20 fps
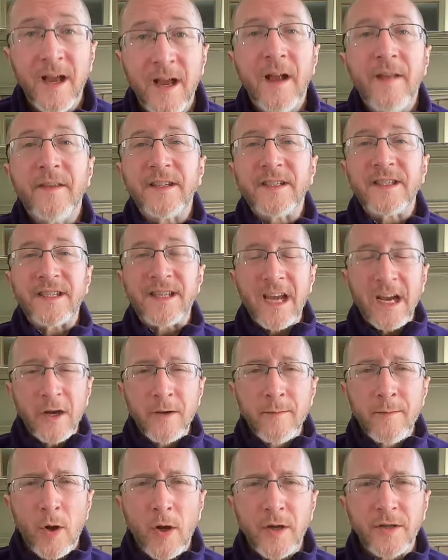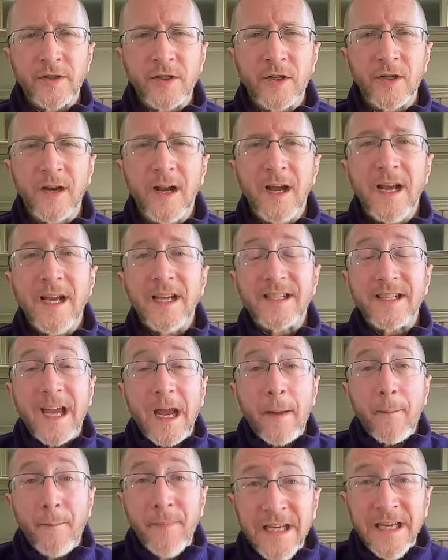this is Aaron Boster
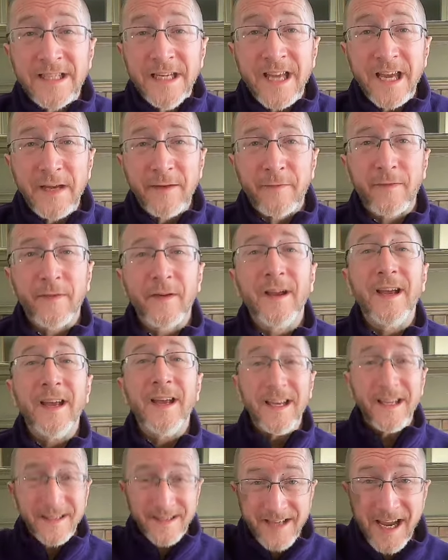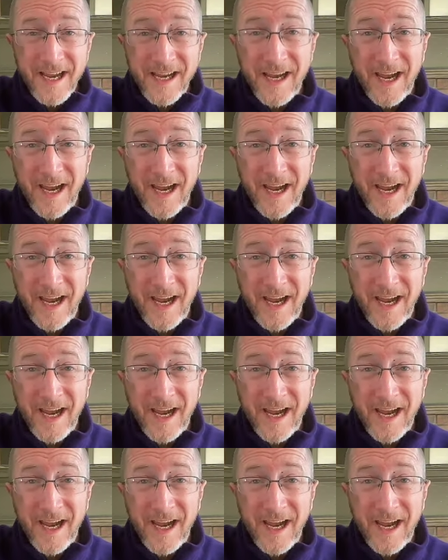saying be safe and take